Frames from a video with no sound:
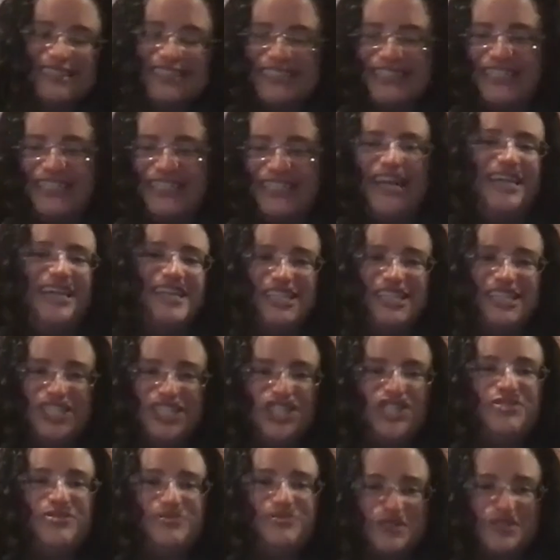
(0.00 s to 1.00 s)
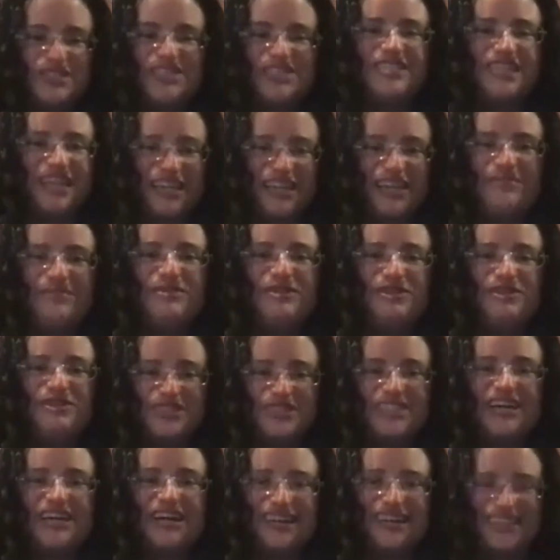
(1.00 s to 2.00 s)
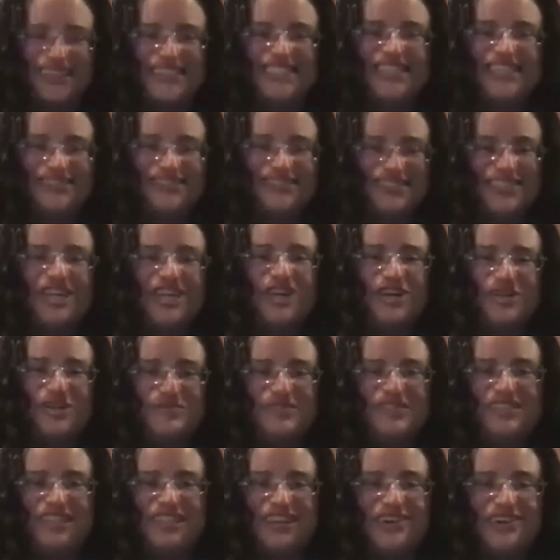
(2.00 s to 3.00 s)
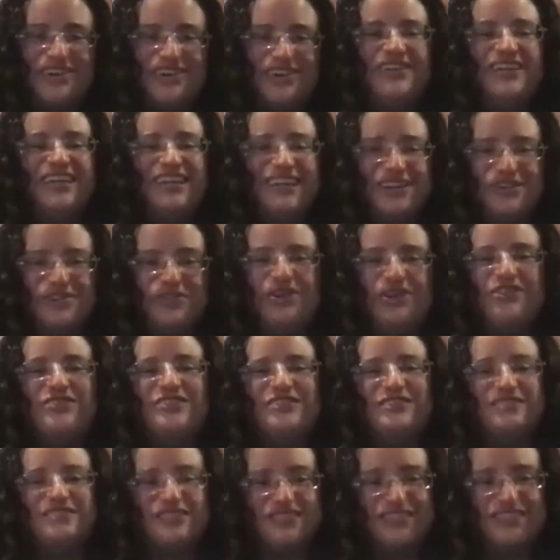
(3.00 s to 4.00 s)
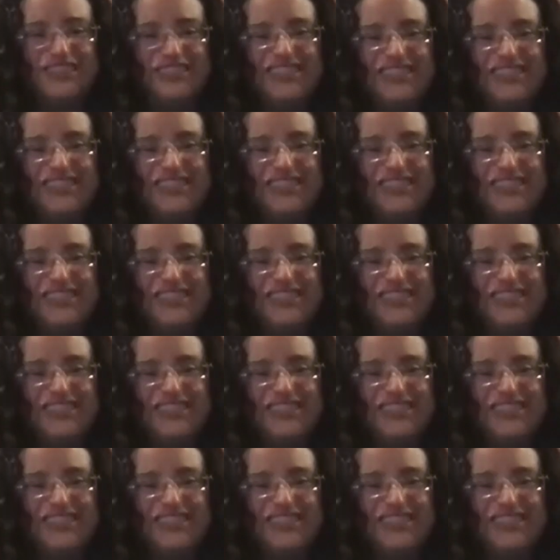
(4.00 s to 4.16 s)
10-inch diameter telescopes, so we're the